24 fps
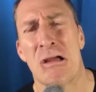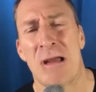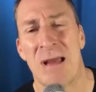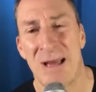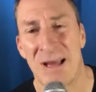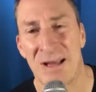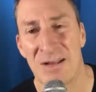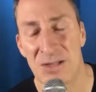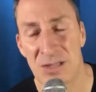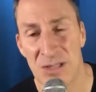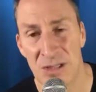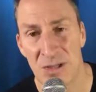
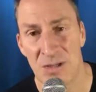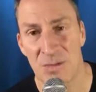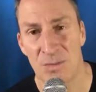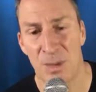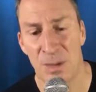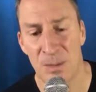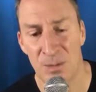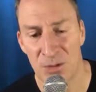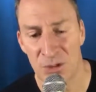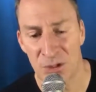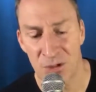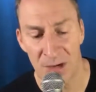There's just like
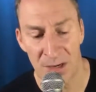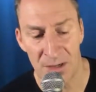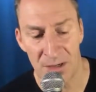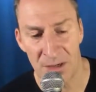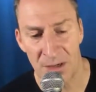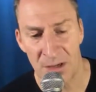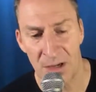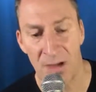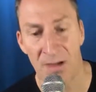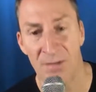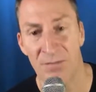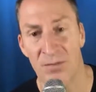people trying to
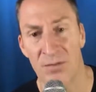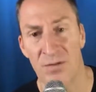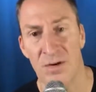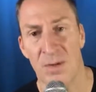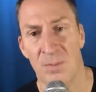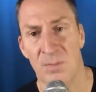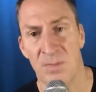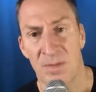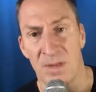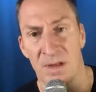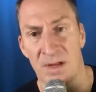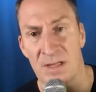cover
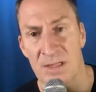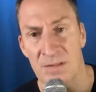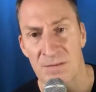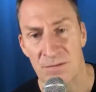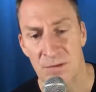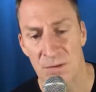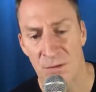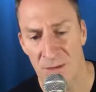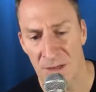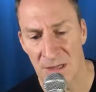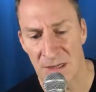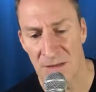up that it's
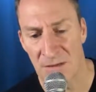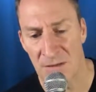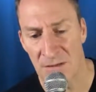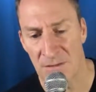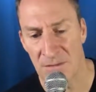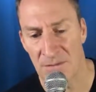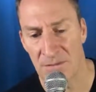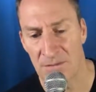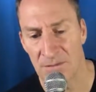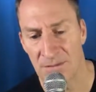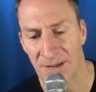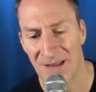voting
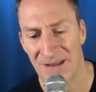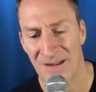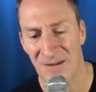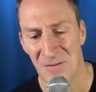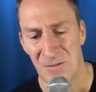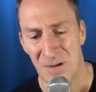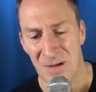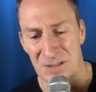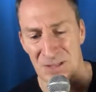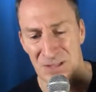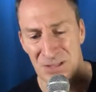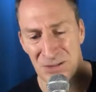
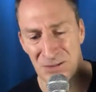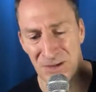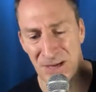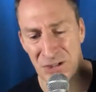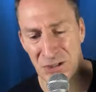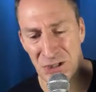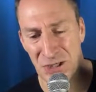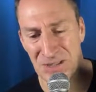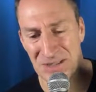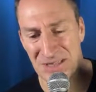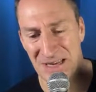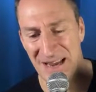
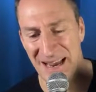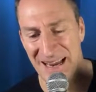registration day.